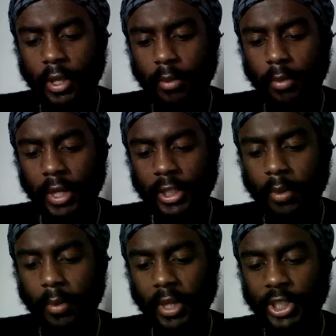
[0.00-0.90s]
by
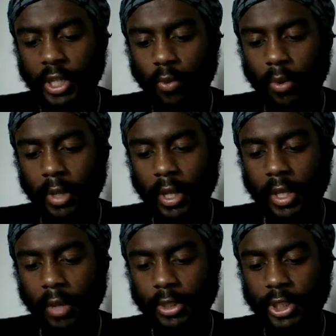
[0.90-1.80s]
Shemashiach Malak
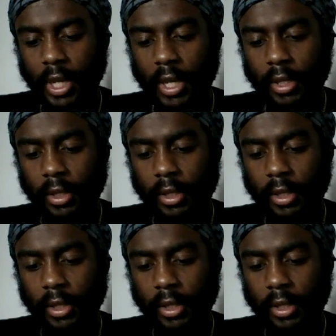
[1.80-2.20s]
Yahushai.